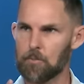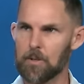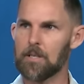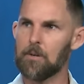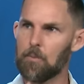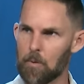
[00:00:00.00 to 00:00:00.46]

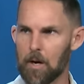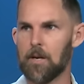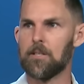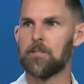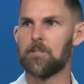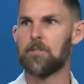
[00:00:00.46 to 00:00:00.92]
really
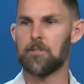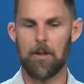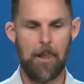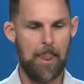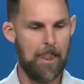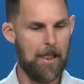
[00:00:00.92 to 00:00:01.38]
was
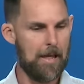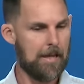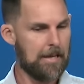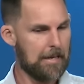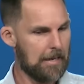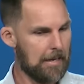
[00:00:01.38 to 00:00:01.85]

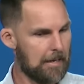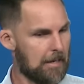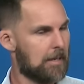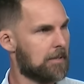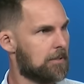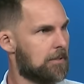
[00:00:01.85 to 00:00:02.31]
and
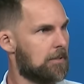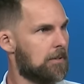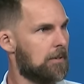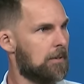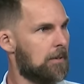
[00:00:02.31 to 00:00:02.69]
is.